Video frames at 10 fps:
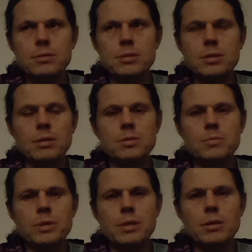to start to
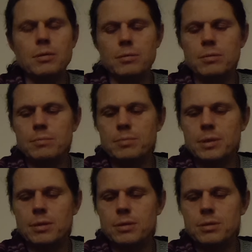work on
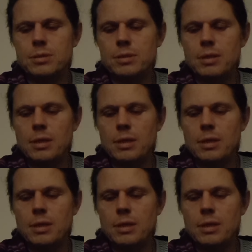because,